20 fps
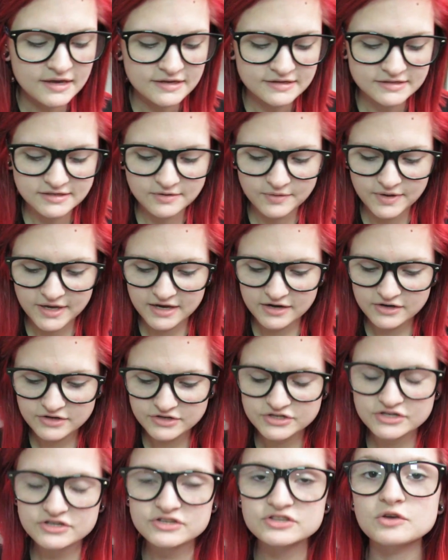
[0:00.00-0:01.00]
So
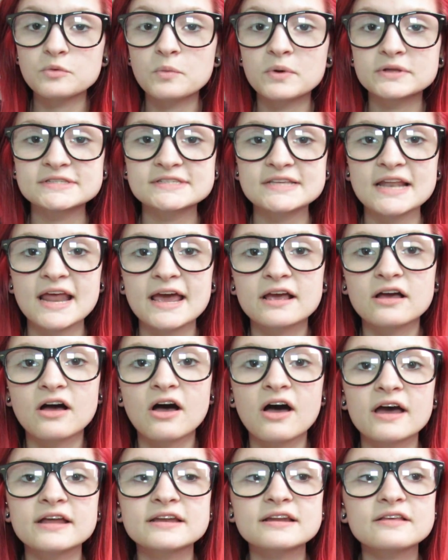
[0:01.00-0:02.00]
here's just the ones that I
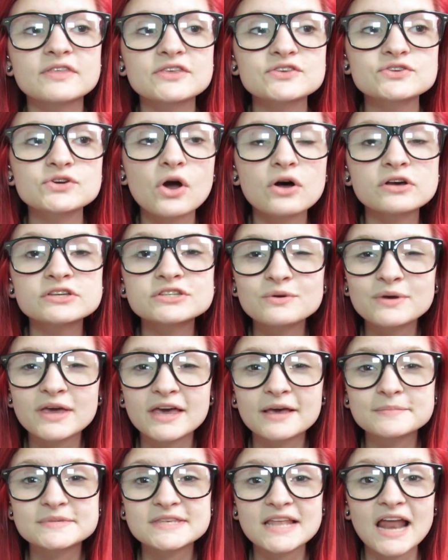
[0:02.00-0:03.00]
got. These are also
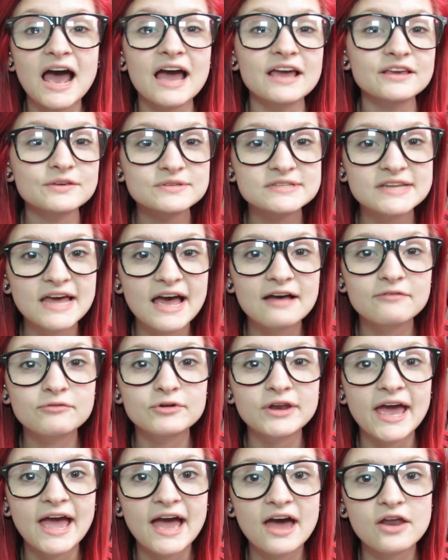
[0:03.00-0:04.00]
games that I used to have
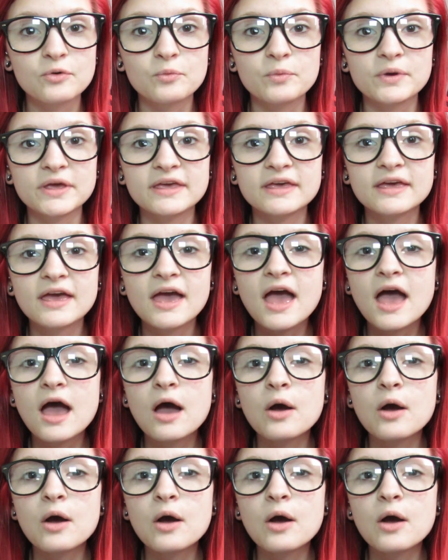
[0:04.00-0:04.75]
when I had a Wii.